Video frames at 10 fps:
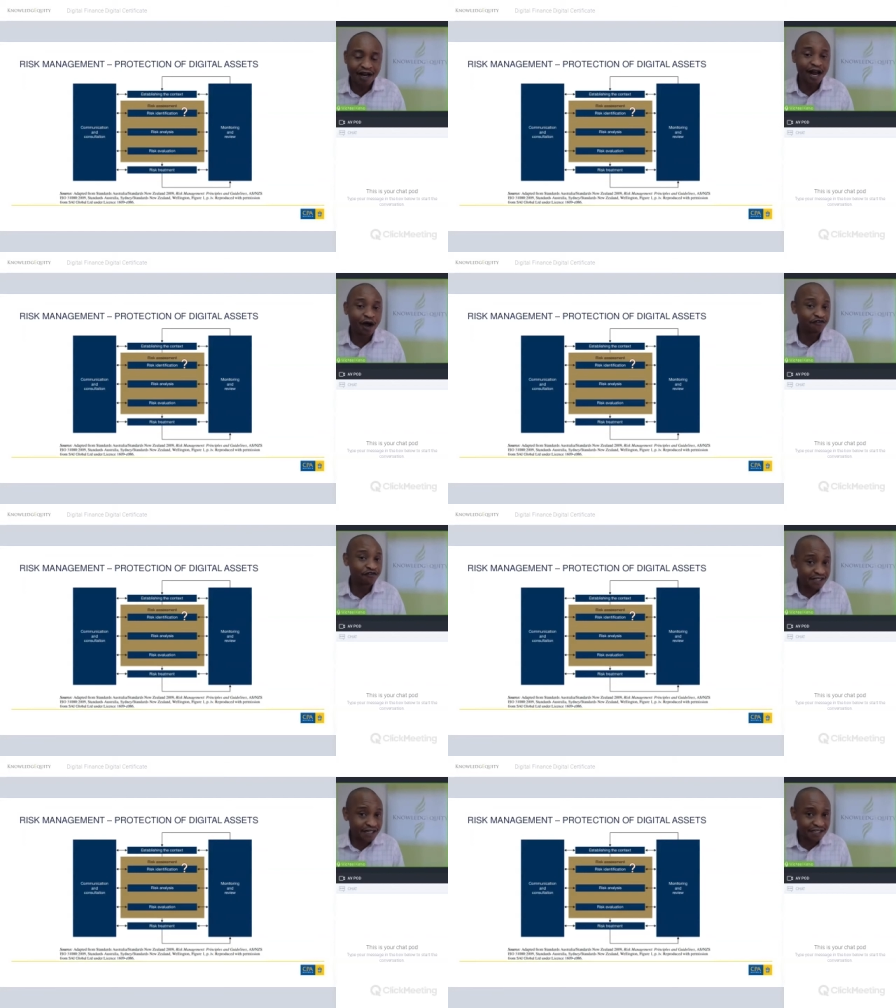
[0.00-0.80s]
Now, if
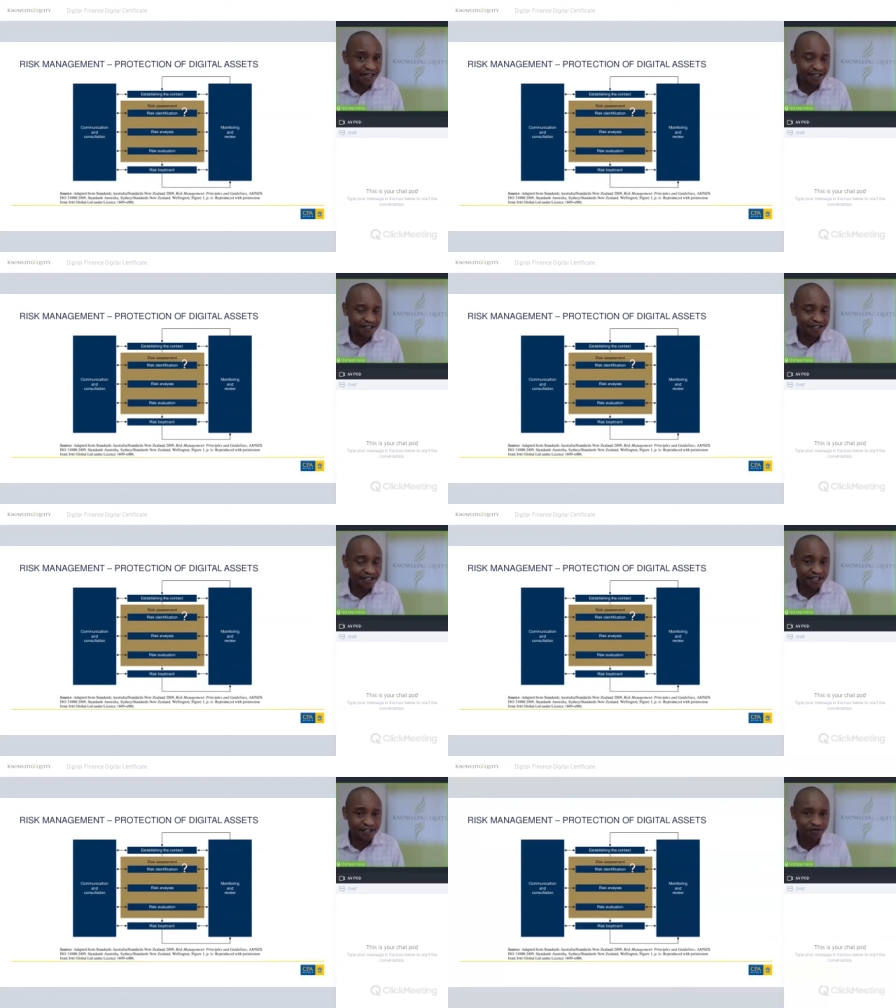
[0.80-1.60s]
this doesn't exist
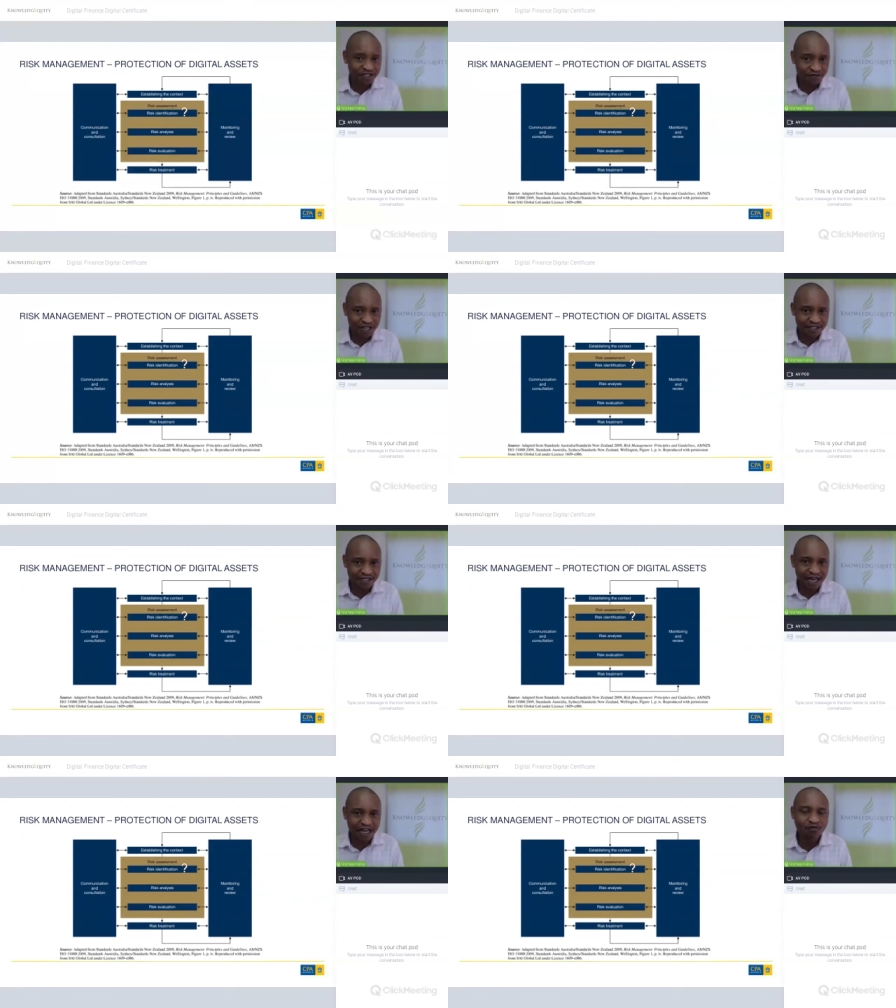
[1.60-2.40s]
in its risk
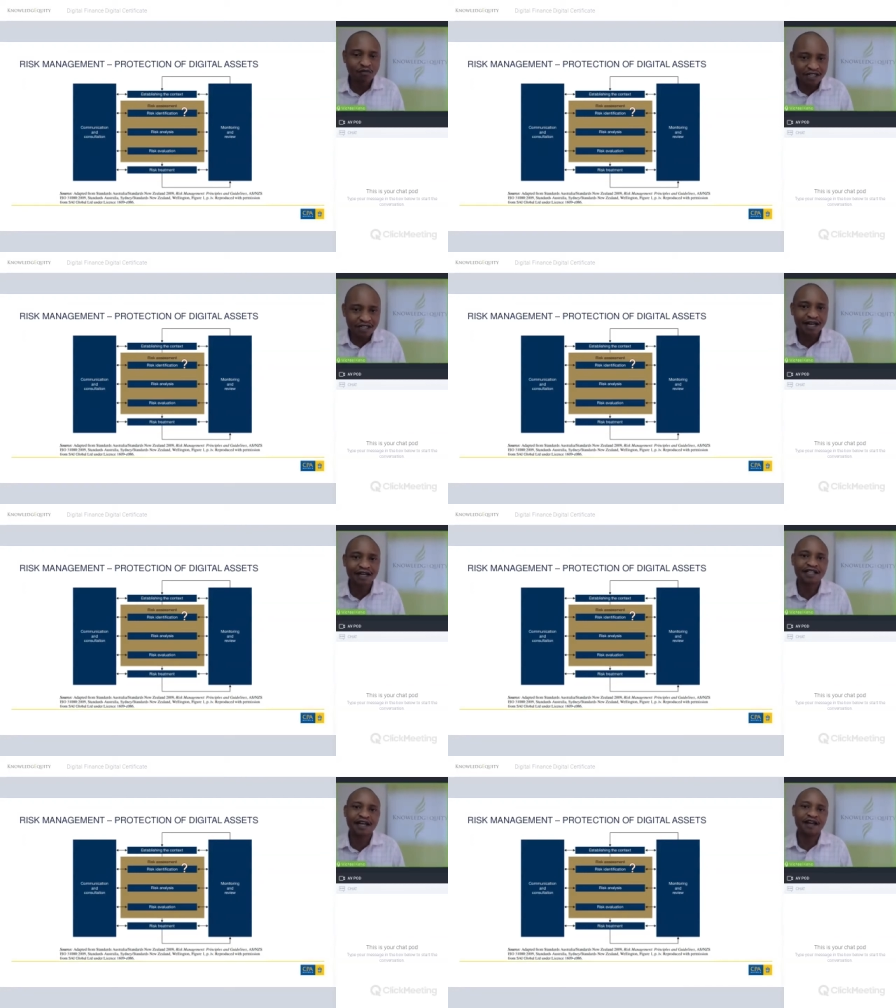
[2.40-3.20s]
register, it means
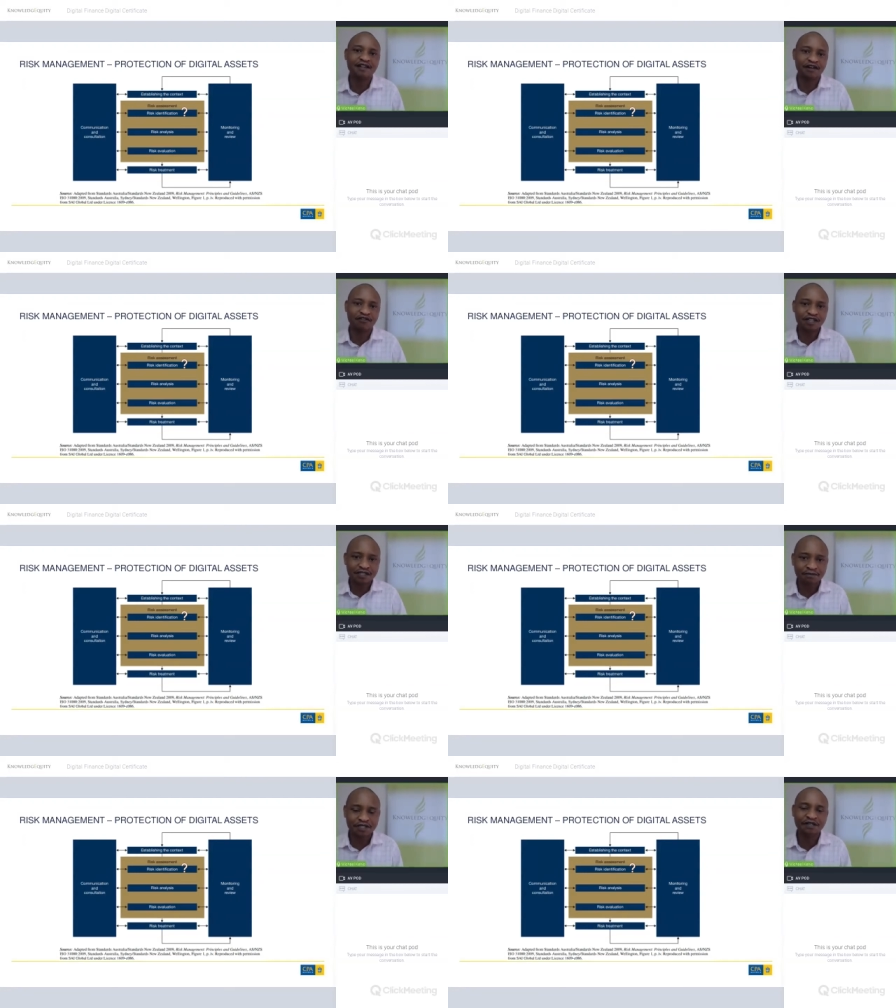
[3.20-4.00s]
that the
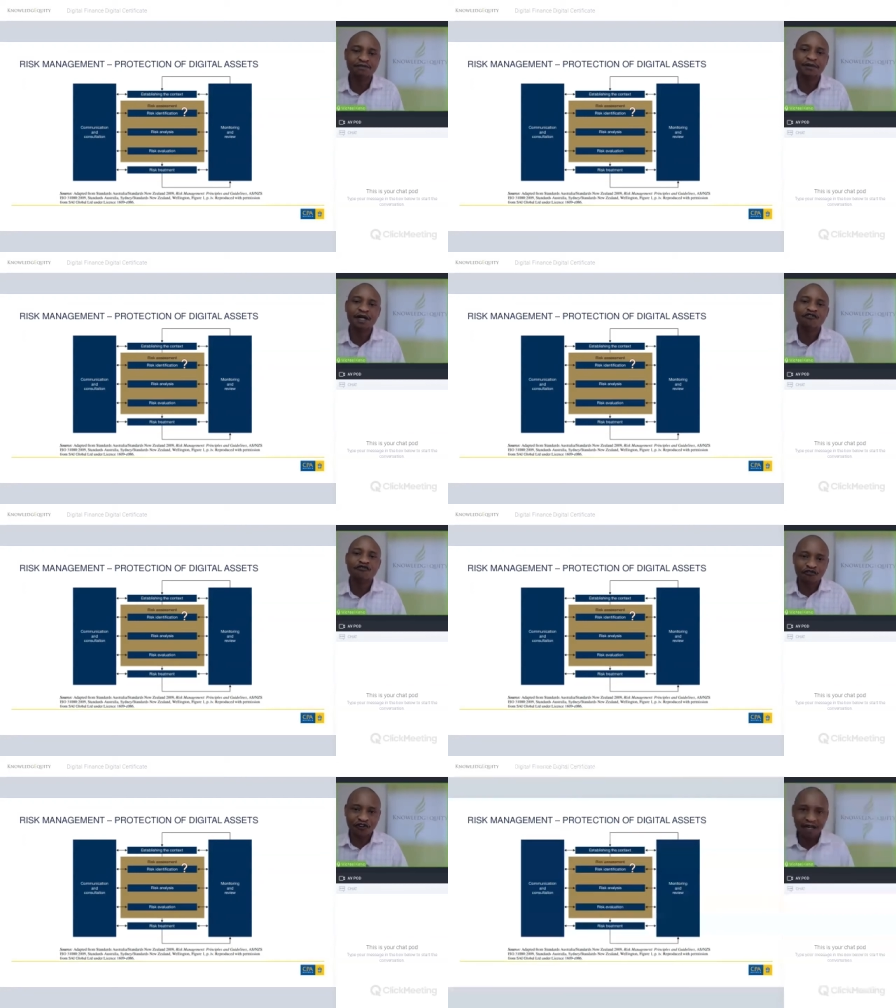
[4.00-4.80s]
risk team
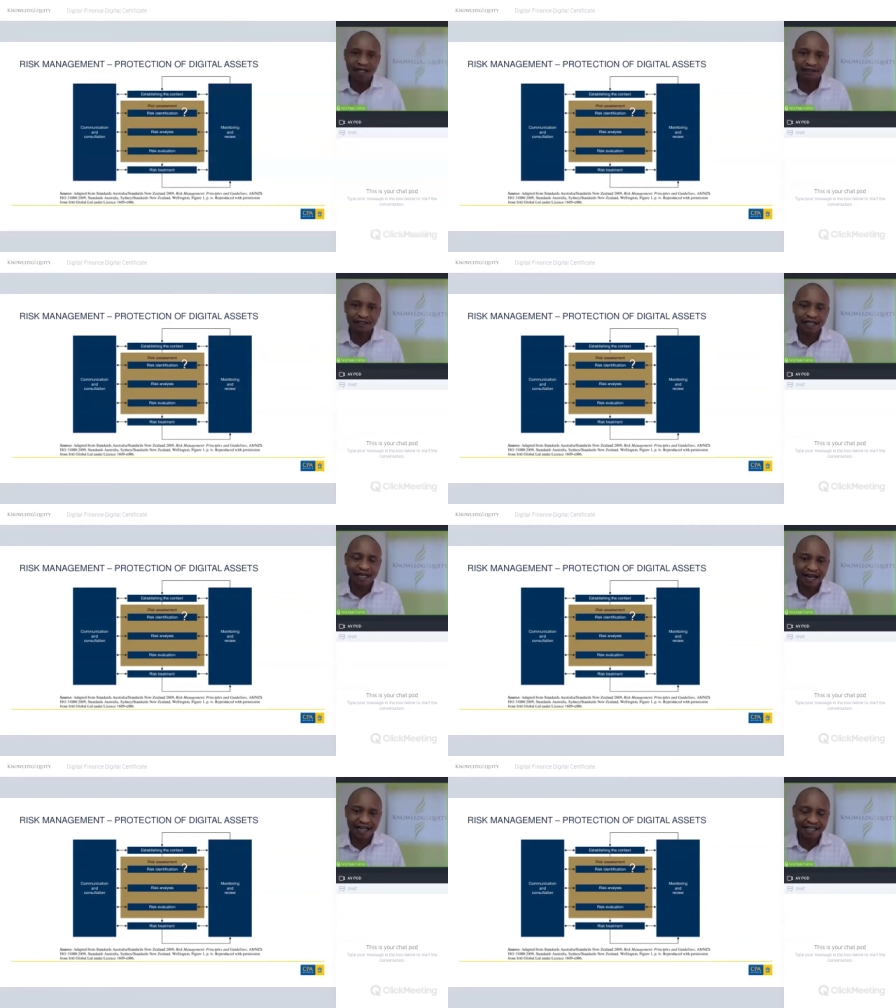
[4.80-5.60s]
failed
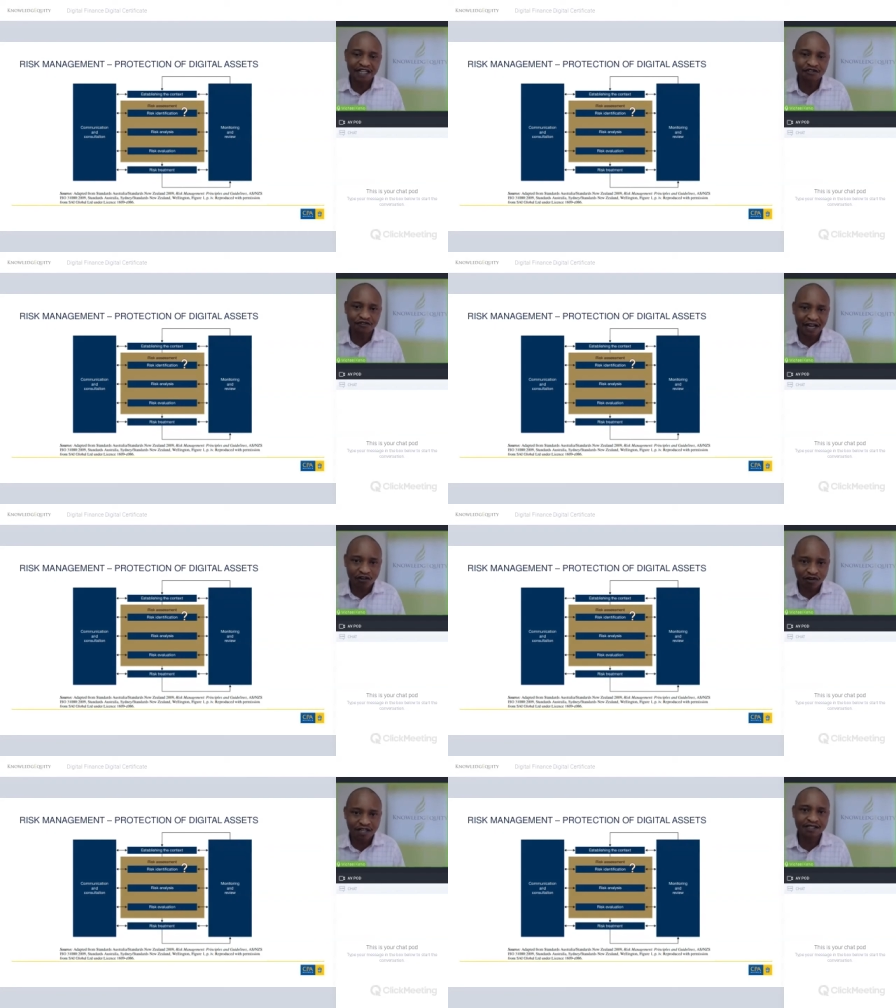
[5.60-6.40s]
in identifying
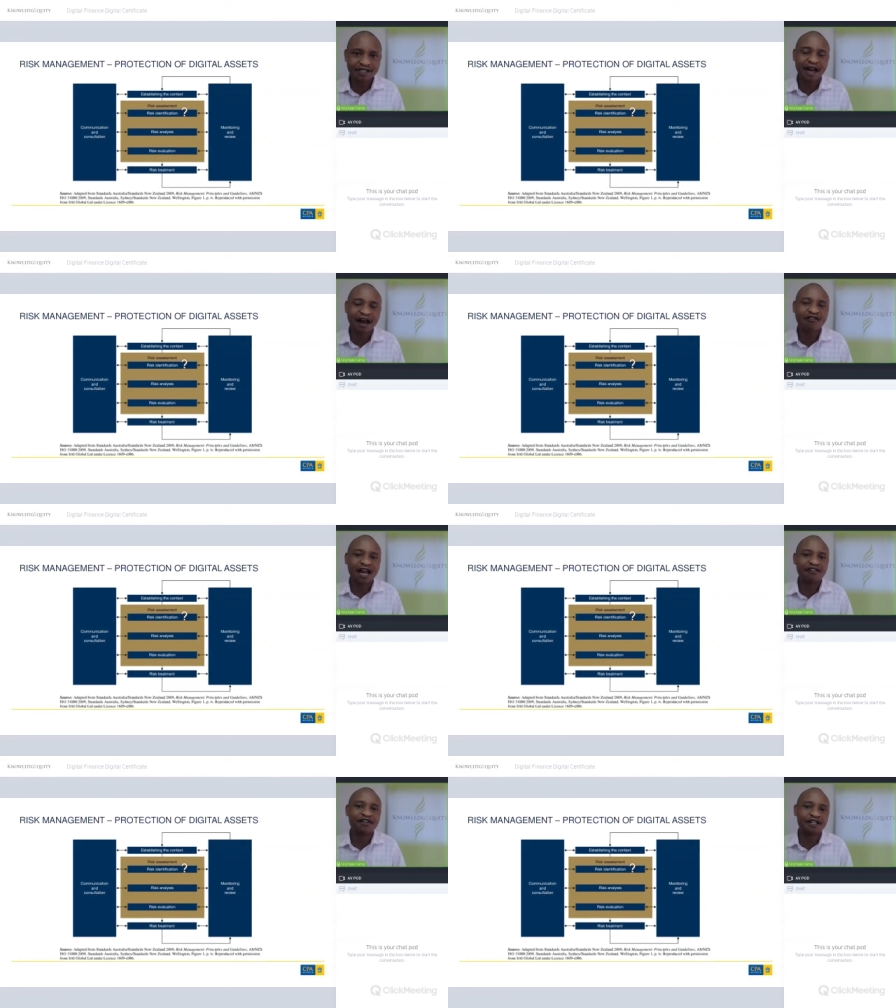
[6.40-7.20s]
risks that are
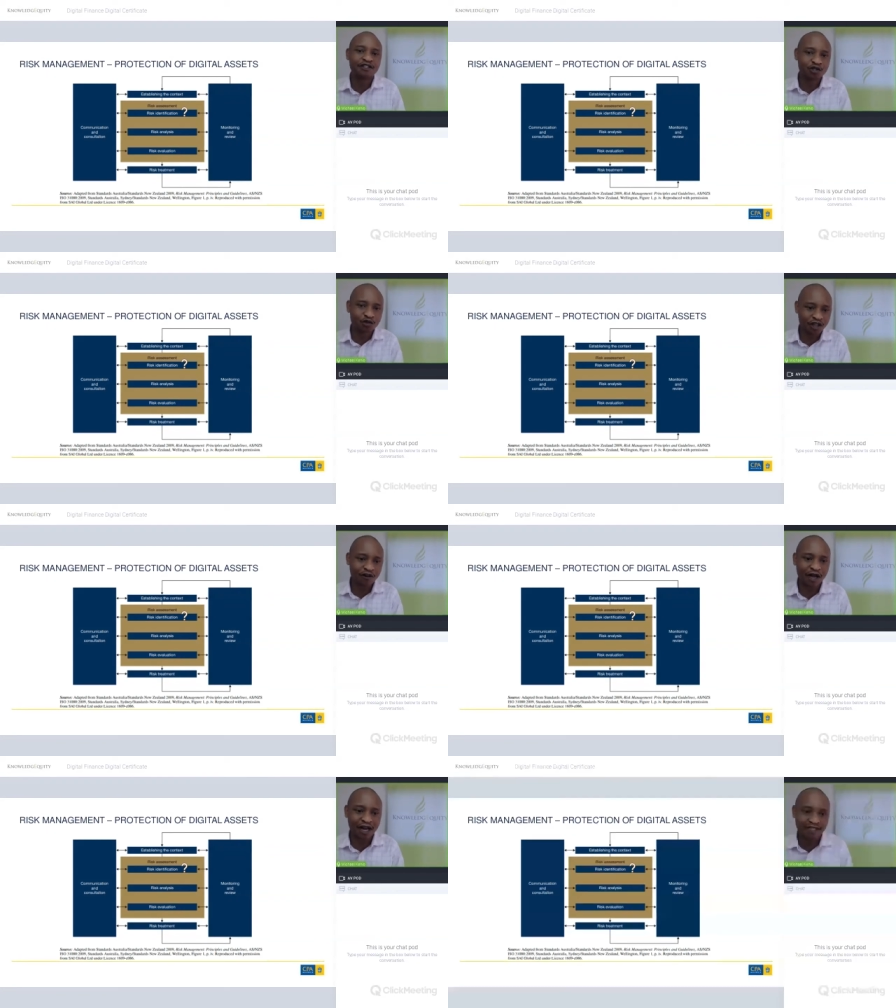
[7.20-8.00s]
relevant to the
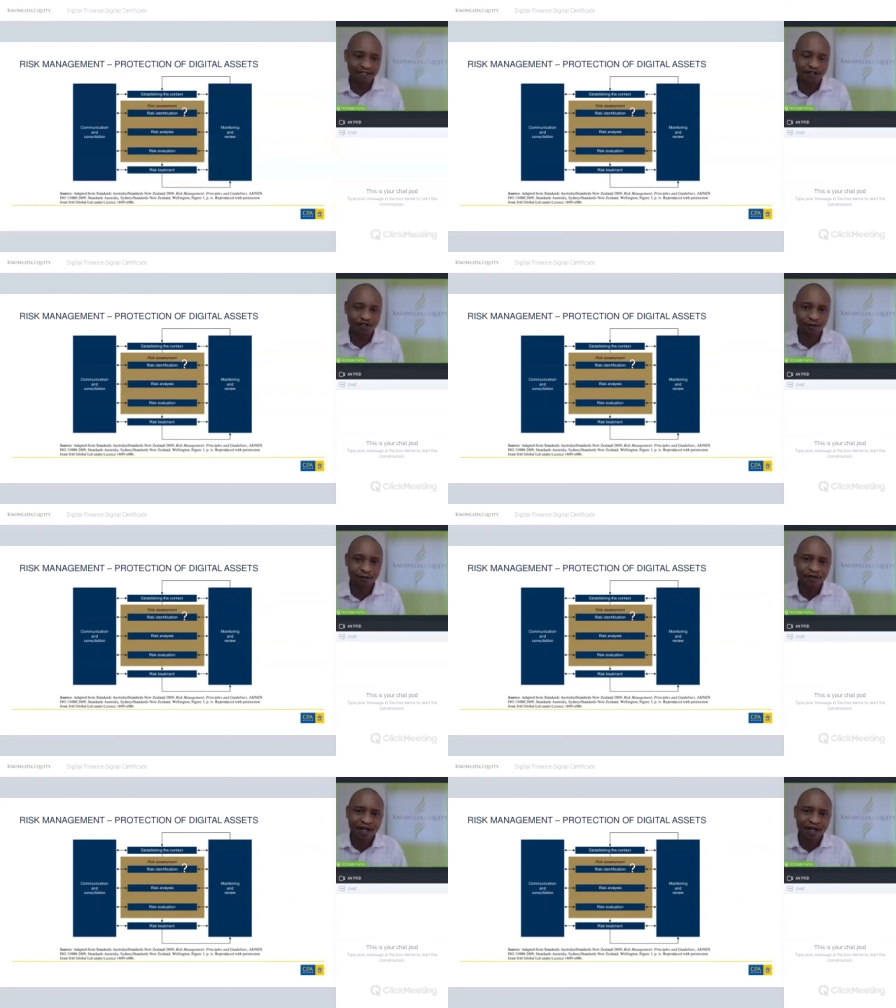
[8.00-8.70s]
organization.